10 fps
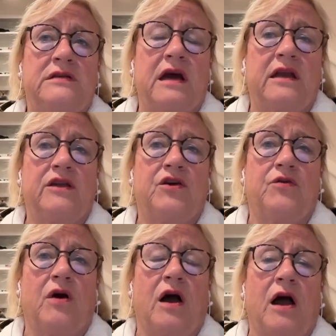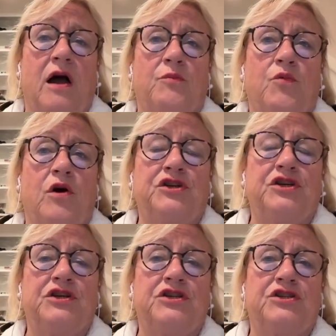you know, I, I'm
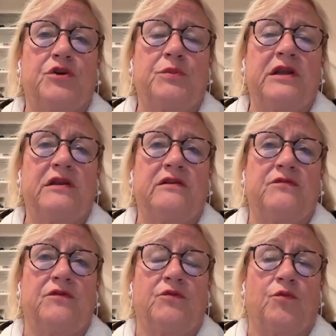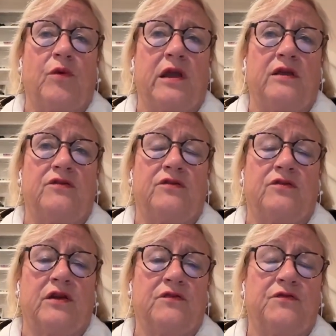watching so many different ways. There are
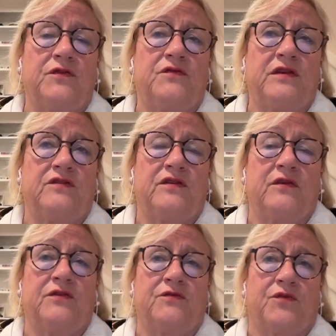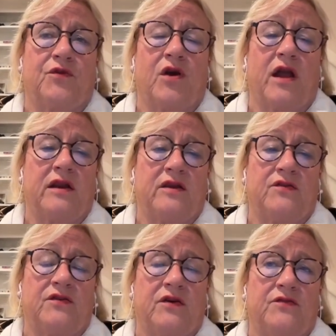like fifty-seven
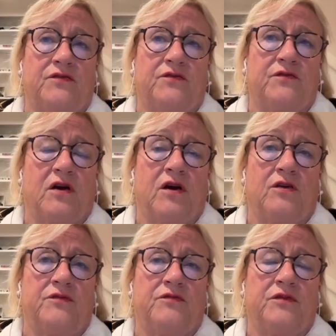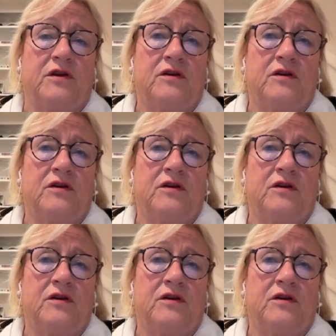varieties of, of,